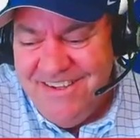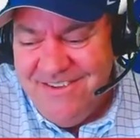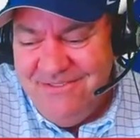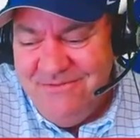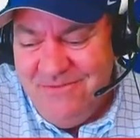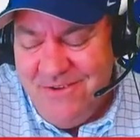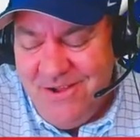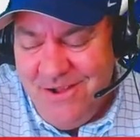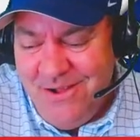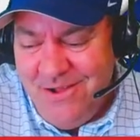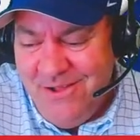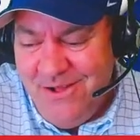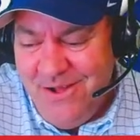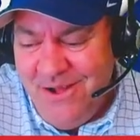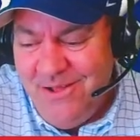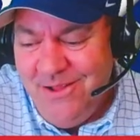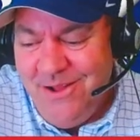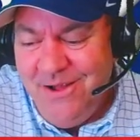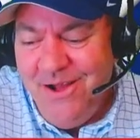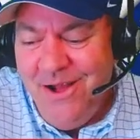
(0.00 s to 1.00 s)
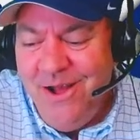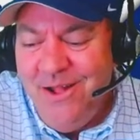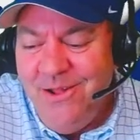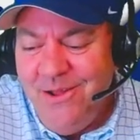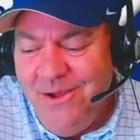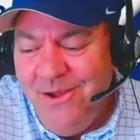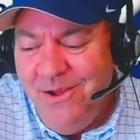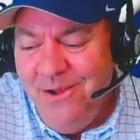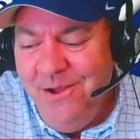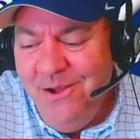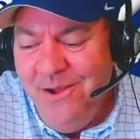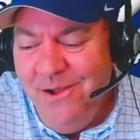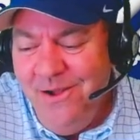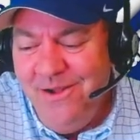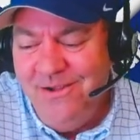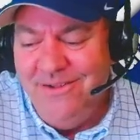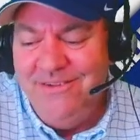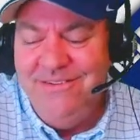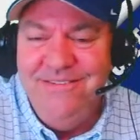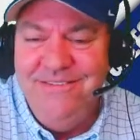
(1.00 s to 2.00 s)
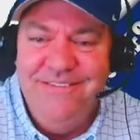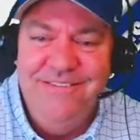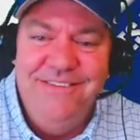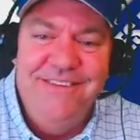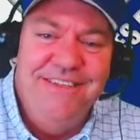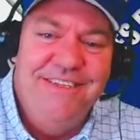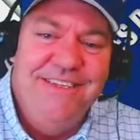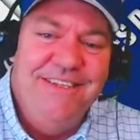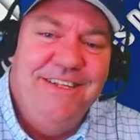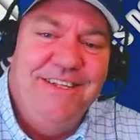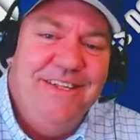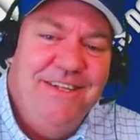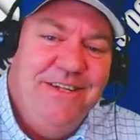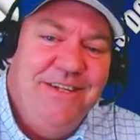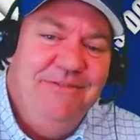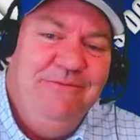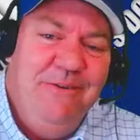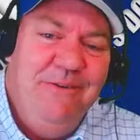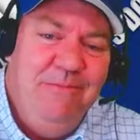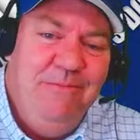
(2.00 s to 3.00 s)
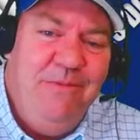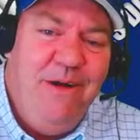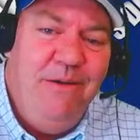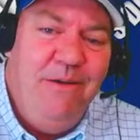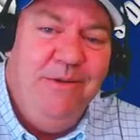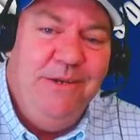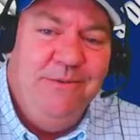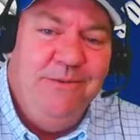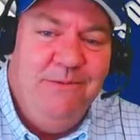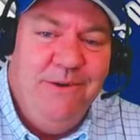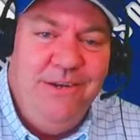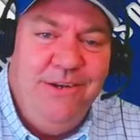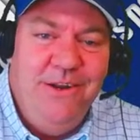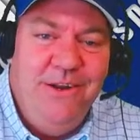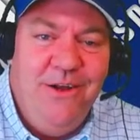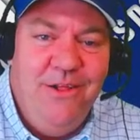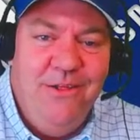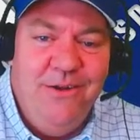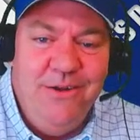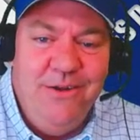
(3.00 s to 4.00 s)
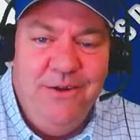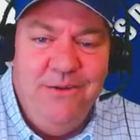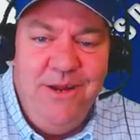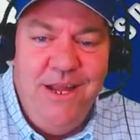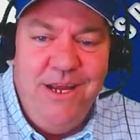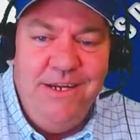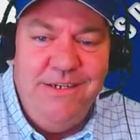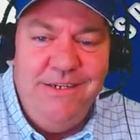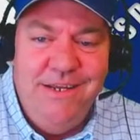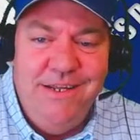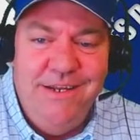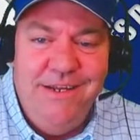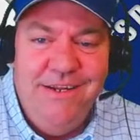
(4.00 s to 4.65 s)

Valhalla holla! For Bobby's $1 donation.